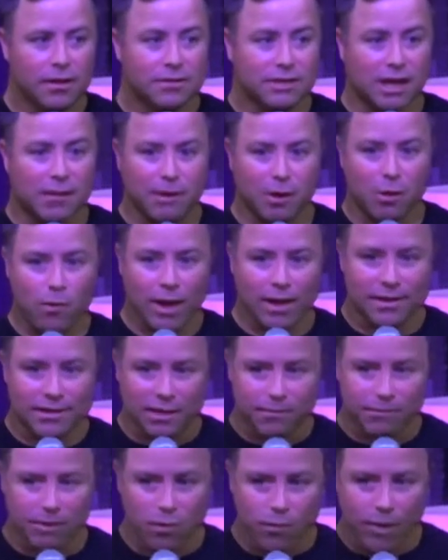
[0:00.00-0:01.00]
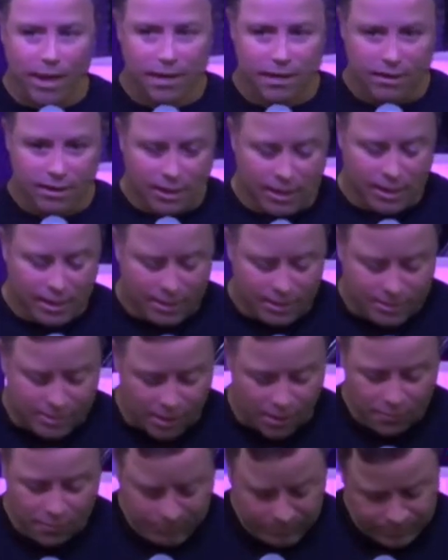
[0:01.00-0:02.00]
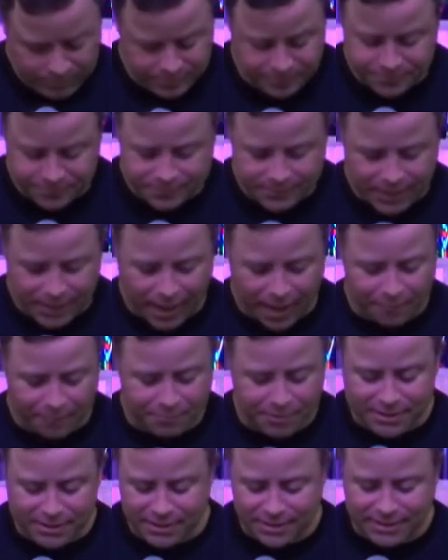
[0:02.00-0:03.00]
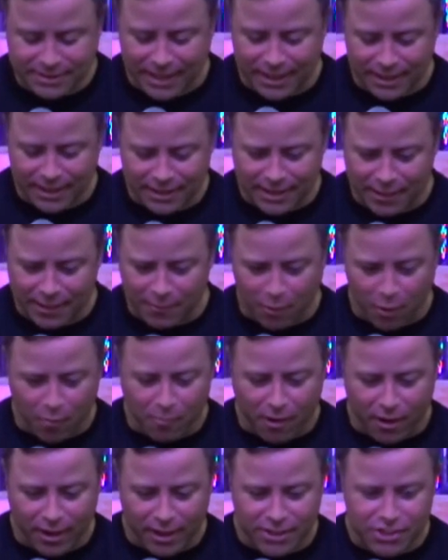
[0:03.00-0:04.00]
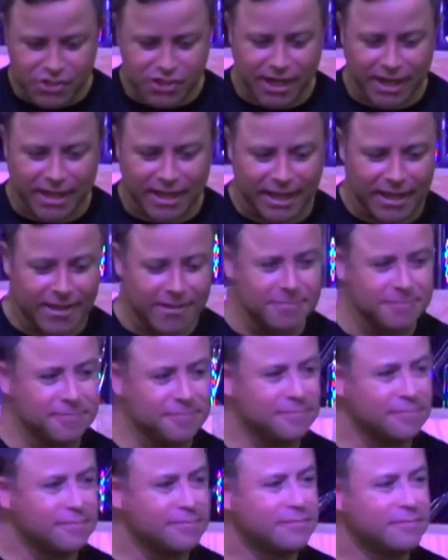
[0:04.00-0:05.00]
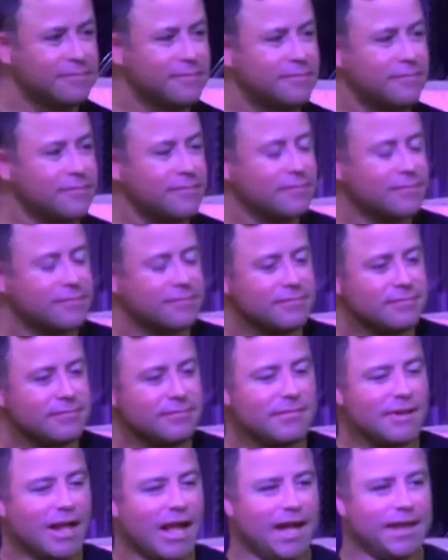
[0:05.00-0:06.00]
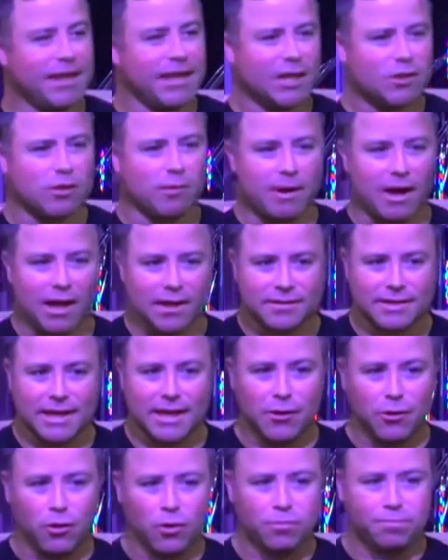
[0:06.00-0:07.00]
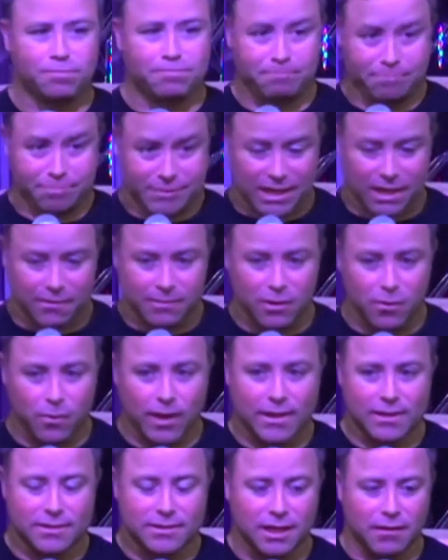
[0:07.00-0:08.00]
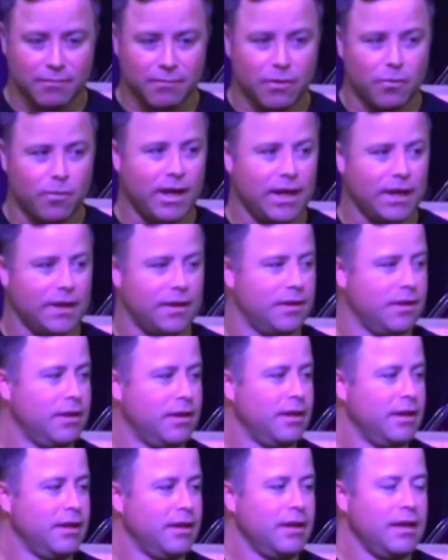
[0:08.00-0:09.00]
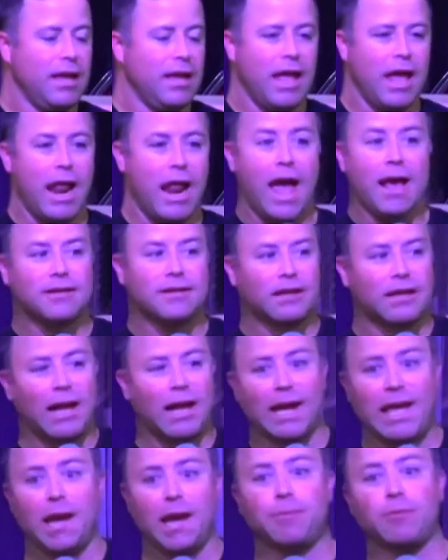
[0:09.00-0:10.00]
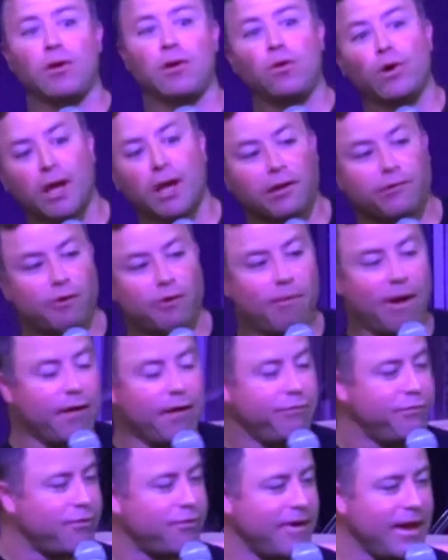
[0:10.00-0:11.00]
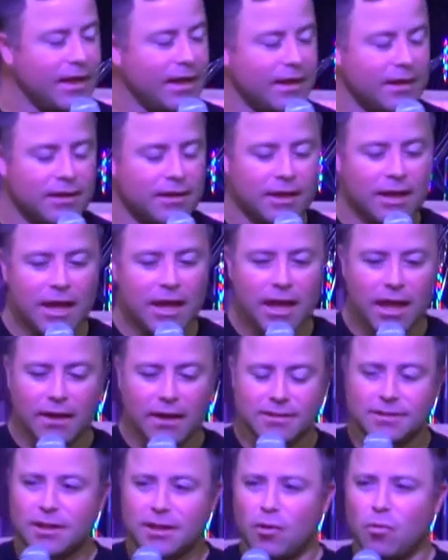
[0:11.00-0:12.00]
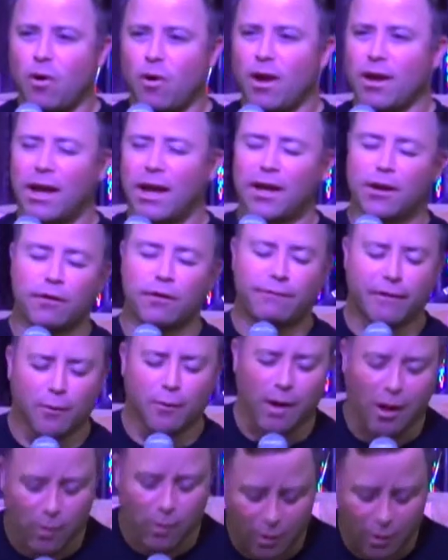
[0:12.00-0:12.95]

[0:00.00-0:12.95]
Tell me when. So I'm busy standing there. My whole body is shaking. And the next moment I say, Lord, tell me when. And as the guy kept on looking for my friend, I said to the one guy, I don't feel well.